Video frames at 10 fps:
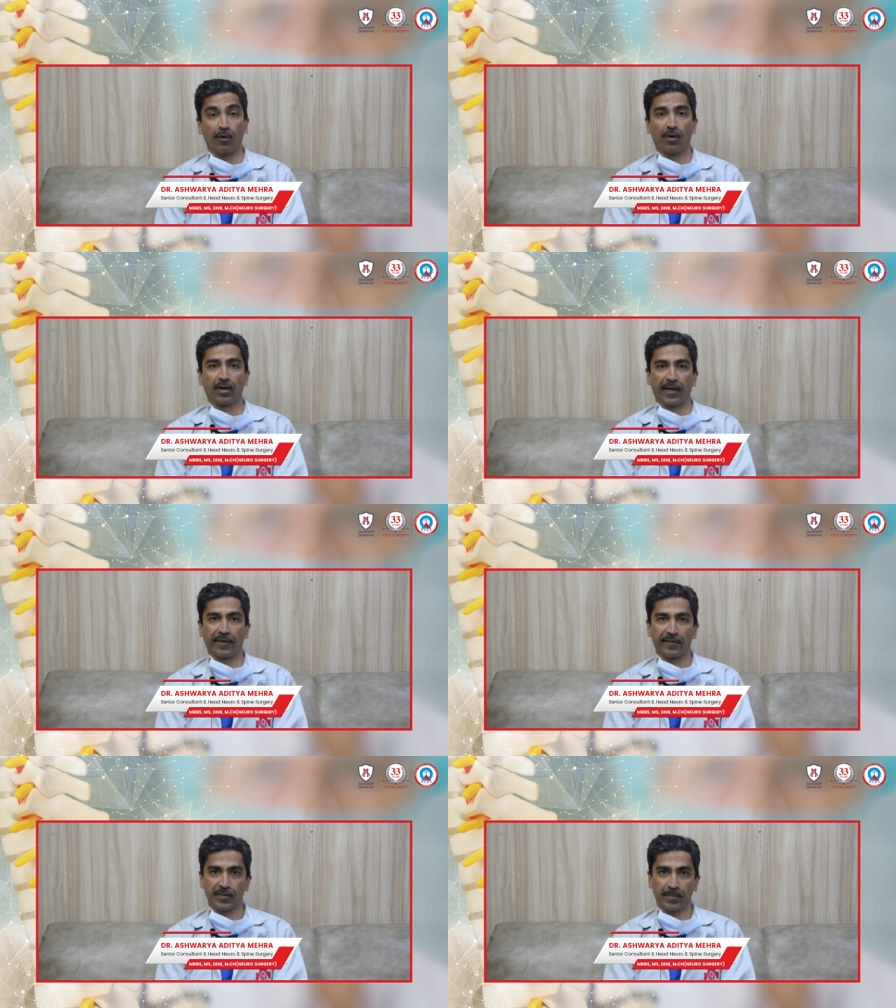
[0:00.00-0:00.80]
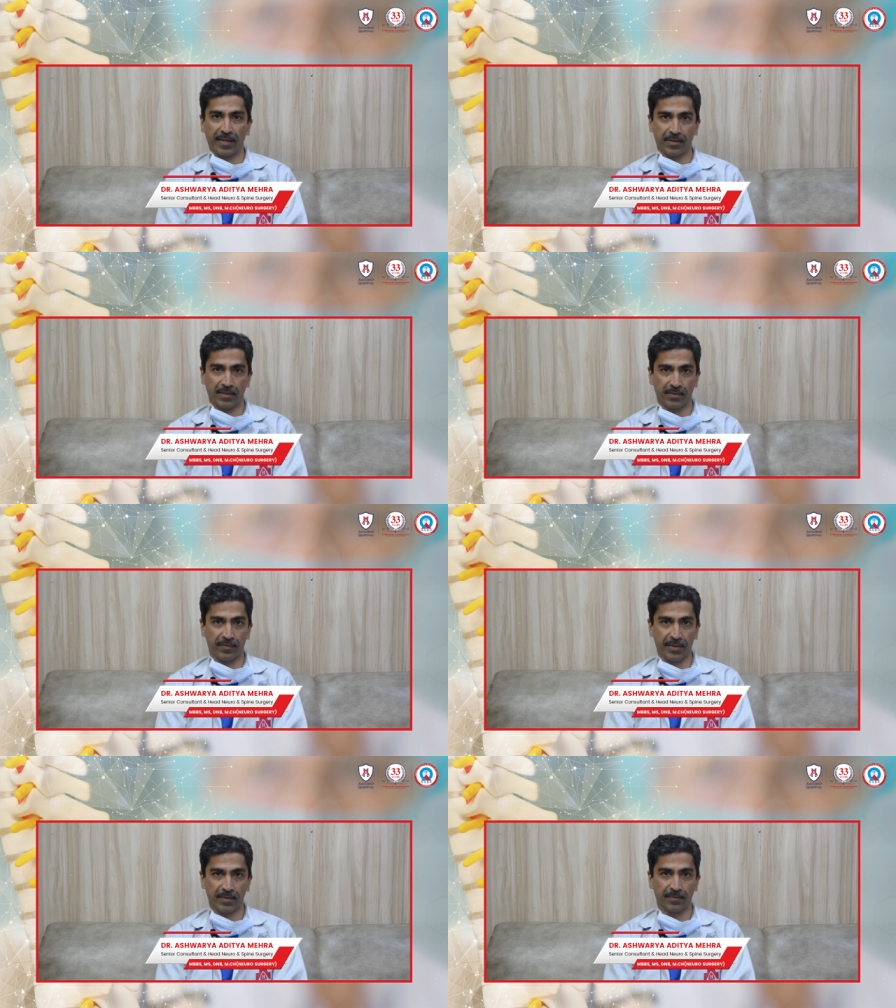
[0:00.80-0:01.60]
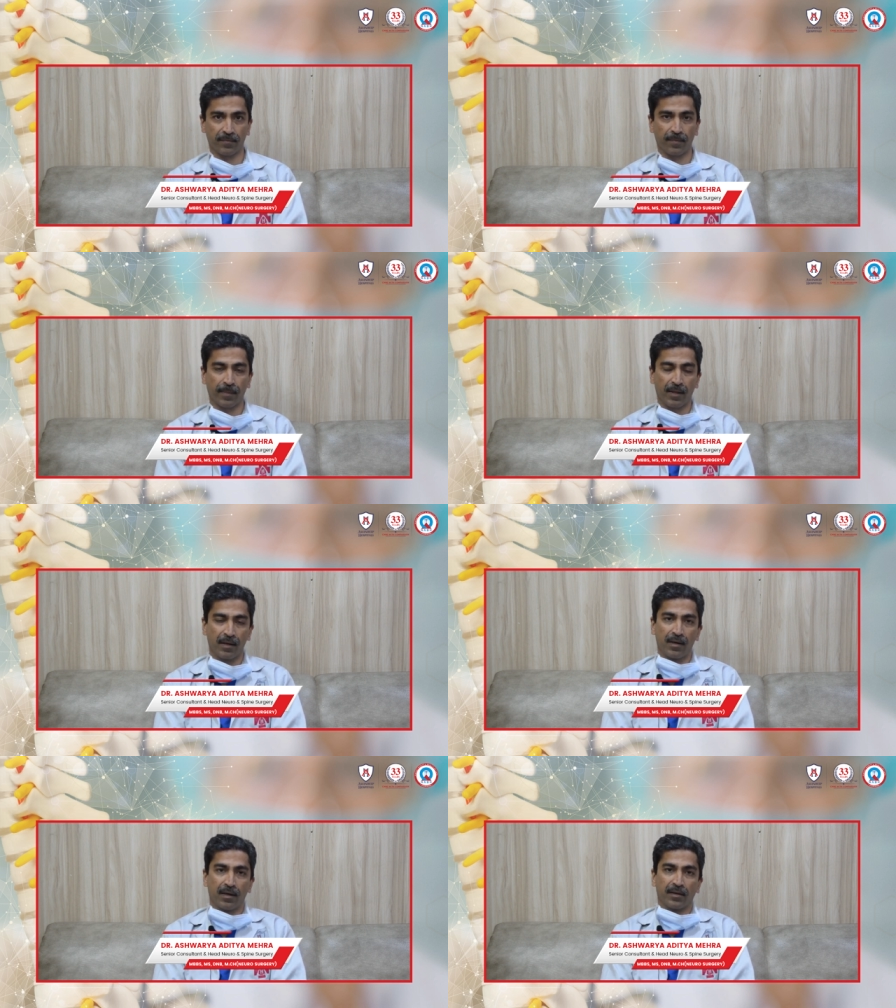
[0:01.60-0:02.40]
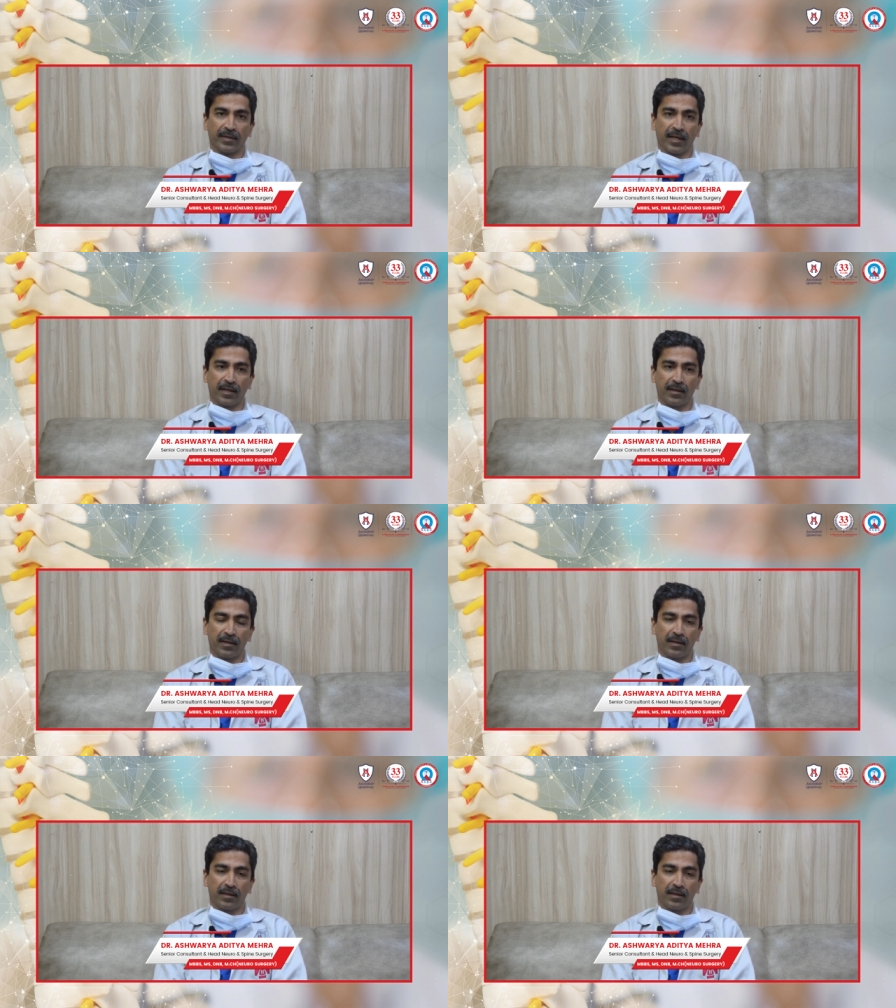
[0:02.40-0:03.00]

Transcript: all kind of spine surgeries. Then